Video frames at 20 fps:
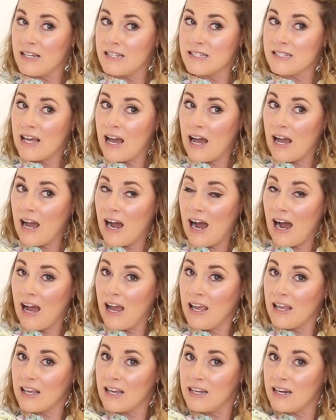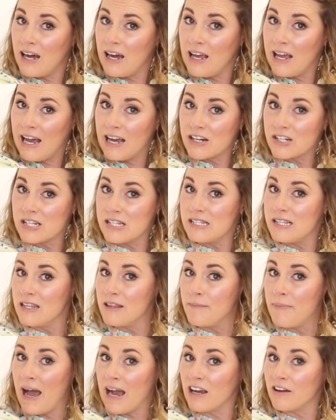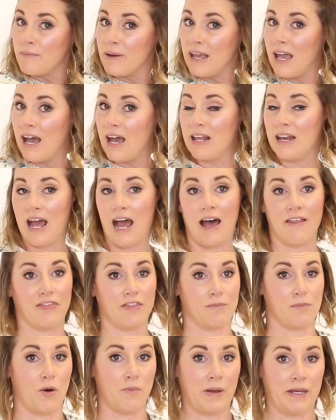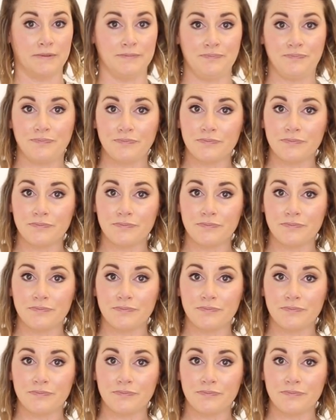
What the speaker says: is that I cannot actually see the back of my head at the moment,